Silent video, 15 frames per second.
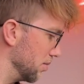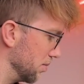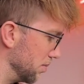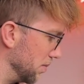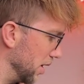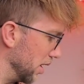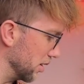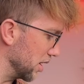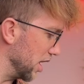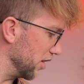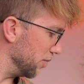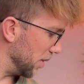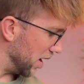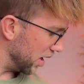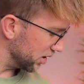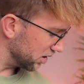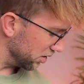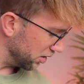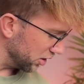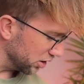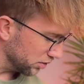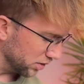but I uh, kind of pass on
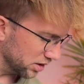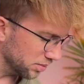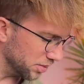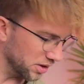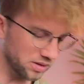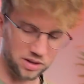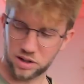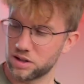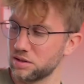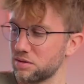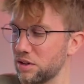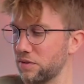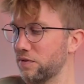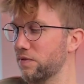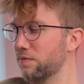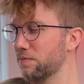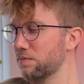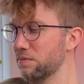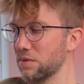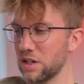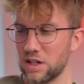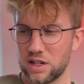those ones. But the, the, if
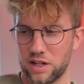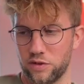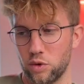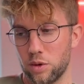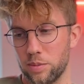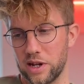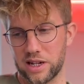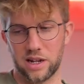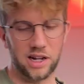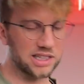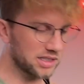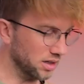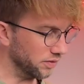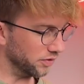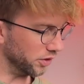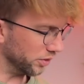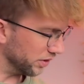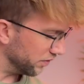you want to buy Kizer, the fluid